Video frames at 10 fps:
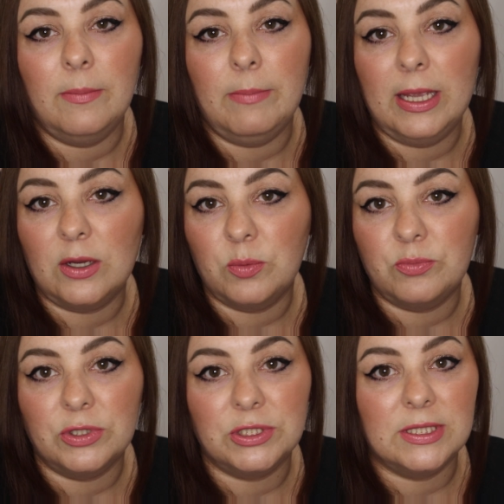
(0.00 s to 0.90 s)
makeup
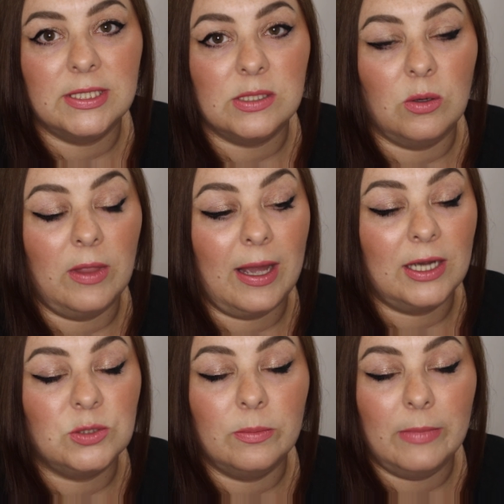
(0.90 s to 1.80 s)
brushes or the
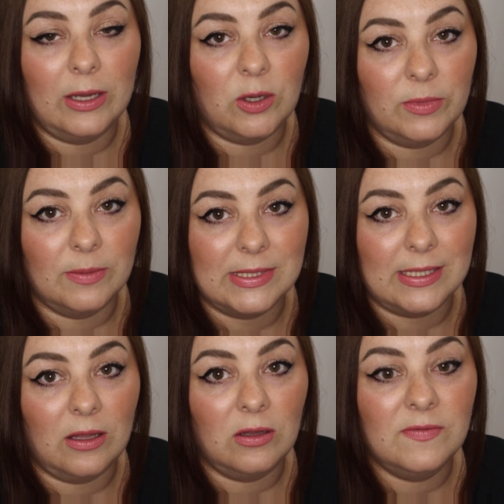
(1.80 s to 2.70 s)
actual makeup
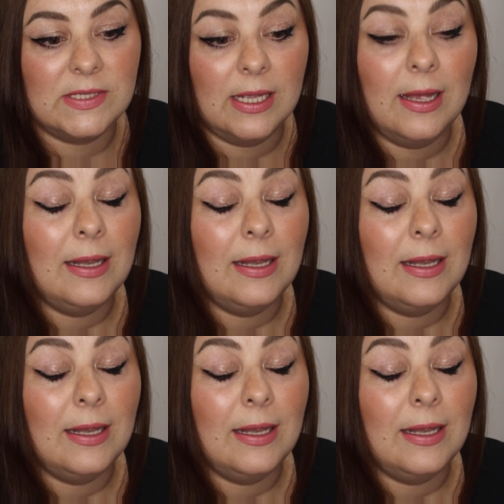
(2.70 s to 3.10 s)
themselves,